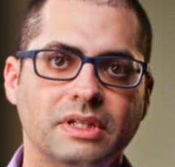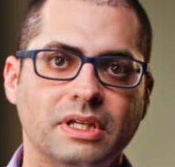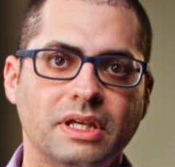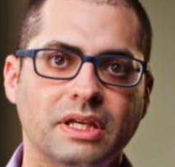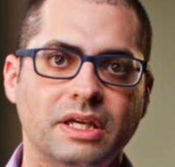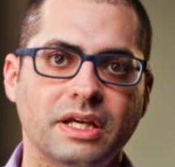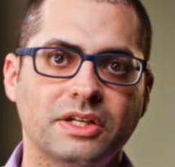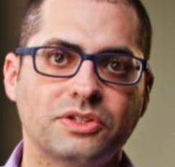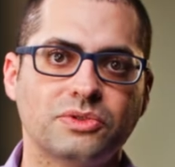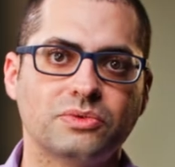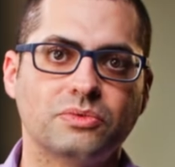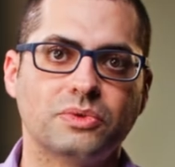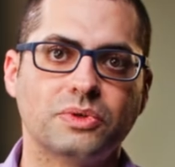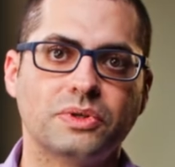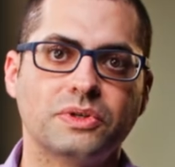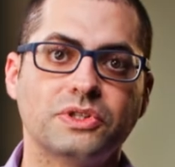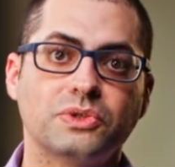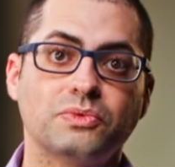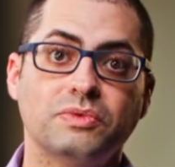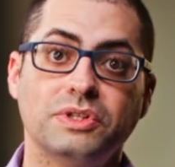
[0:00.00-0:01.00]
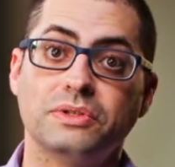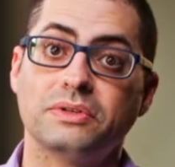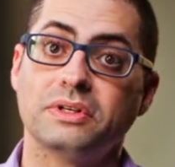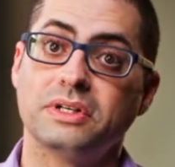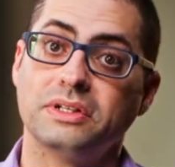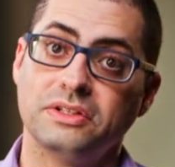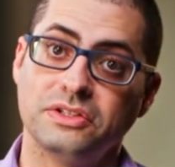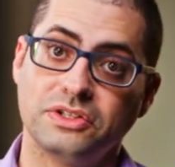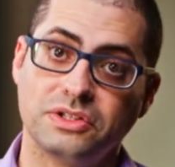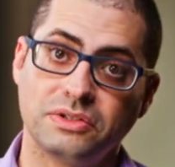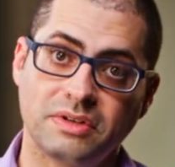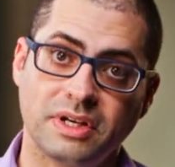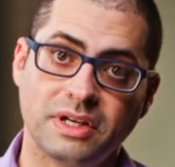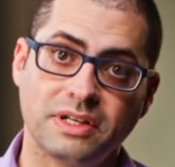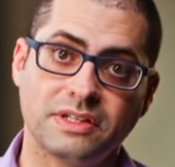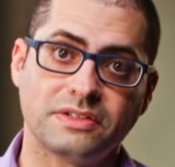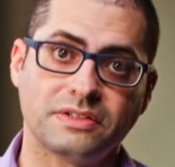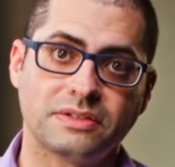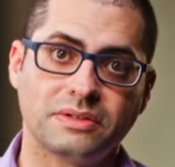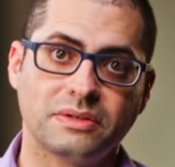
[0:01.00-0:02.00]
It gets worse when you're under
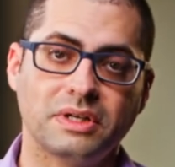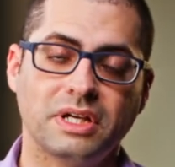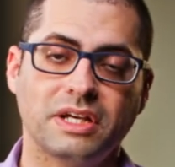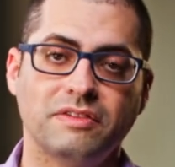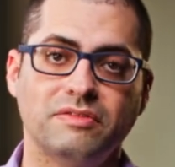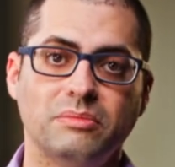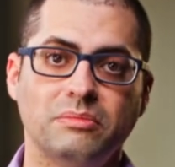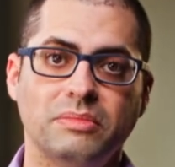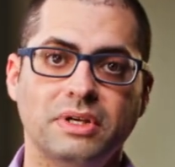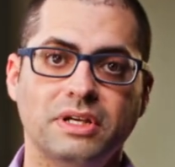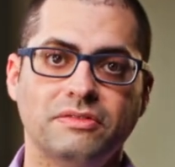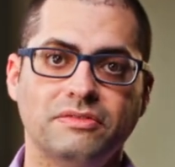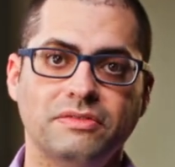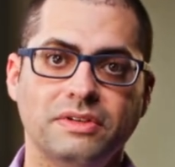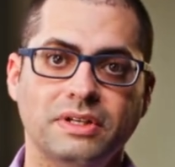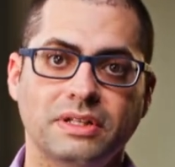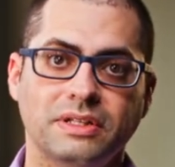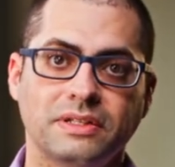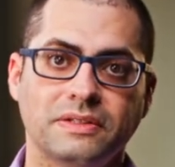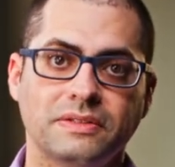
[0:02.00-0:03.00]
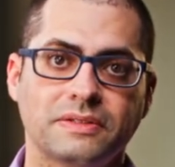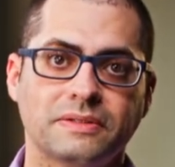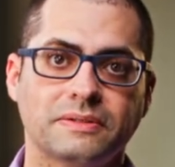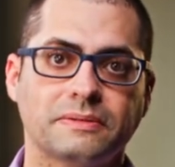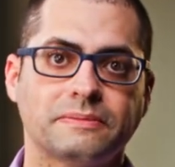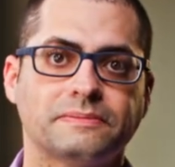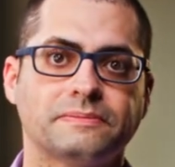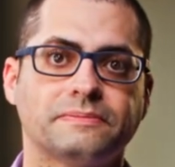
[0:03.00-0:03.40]
stress or having big feelings.